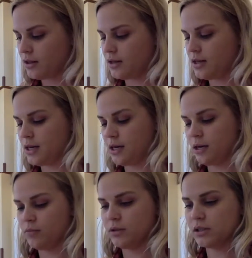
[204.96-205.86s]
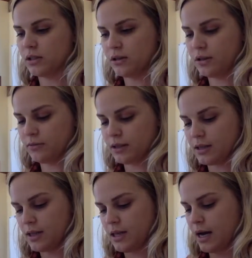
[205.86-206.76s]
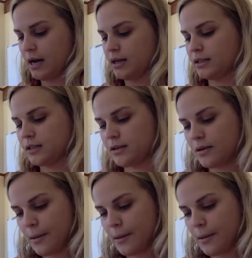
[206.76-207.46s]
Then, once you're all done with that,